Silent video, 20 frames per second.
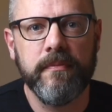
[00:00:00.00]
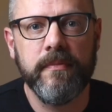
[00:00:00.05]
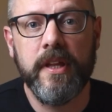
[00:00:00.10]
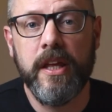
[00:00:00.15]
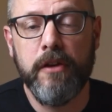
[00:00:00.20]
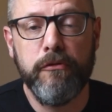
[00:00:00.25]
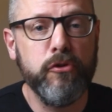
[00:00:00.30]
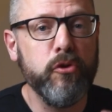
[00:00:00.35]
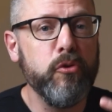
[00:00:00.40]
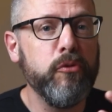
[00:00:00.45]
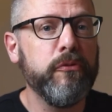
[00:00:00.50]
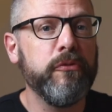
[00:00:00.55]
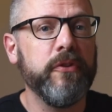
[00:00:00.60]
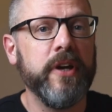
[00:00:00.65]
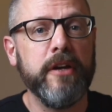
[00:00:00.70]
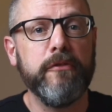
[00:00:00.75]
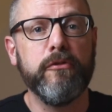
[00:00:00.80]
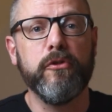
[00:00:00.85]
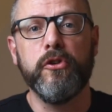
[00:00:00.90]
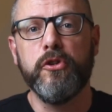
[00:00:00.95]
If you
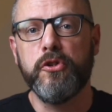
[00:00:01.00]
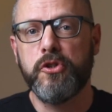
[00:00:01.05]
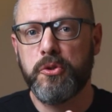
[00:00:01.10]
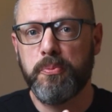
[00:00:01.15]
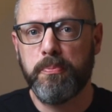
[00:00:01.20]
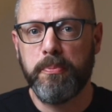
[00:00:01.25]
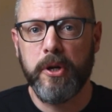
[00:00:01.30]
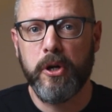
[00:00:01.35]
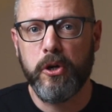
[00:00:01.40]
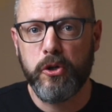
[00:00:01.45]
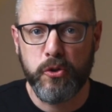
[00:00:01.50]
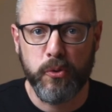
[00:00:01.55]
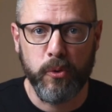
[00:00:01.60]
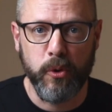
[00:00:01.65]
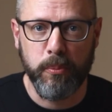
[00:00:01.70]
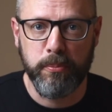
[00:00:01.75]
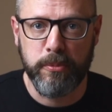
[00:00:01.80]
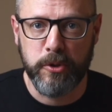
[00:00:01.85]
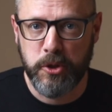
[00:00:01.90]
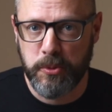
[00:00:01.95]
favor the spiritual
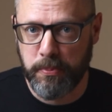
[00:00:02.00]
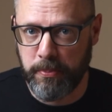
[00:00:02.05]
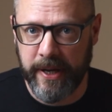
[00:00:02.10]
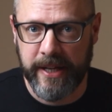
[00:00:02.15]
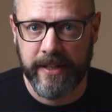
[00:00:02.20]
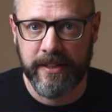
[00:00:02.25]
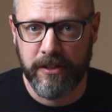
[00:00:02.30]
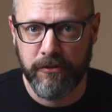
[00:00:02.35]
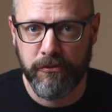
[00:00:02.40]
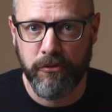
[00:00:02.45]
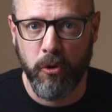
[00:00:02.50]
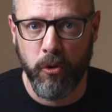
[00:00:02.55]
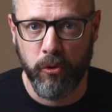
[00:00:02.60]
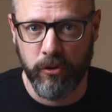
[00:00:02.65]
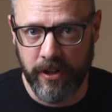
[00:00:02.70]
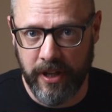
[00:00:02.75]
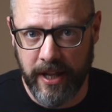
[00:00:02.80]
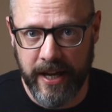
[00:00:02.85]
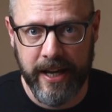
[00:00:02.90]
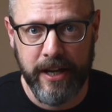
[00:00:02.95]
perspective on
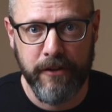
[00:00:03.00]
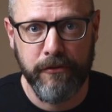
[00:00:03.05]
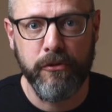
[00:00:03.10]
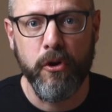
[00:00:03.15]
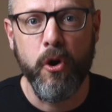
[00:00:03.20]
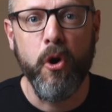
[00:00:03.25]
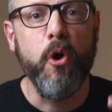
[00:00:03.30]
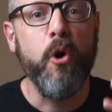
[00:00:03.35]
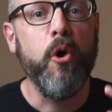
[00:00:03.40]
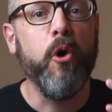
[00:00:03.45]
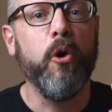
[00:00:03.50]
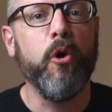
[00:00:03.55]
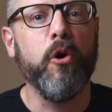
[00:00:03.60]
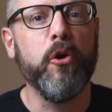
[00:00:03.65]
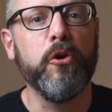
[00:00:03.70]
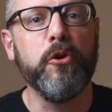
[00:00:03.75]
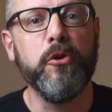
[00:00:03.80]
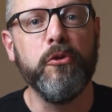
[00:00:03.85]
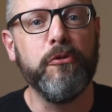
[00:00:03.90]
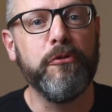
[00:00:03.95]
life, or
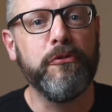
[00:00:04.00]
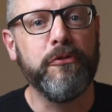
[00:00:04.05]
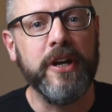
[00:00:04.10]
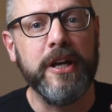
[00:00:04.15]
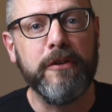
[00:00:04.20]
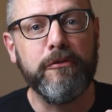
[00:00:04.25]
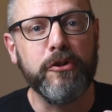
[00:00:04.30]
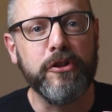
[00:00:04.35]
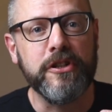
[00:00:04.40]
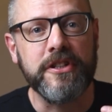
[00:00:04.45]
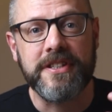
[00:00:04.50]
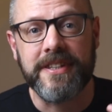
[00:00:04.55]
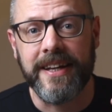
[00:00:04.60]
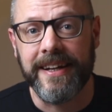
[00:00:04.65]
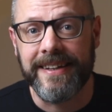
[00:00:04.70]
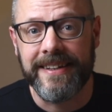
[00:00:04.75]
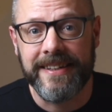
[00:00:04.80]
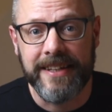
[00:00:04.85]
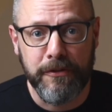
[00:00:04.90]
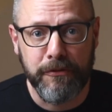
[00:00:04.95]
you favor the
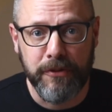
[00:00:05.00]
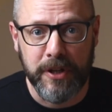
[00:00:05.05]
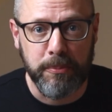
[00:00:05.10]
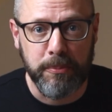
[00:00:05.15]
scientific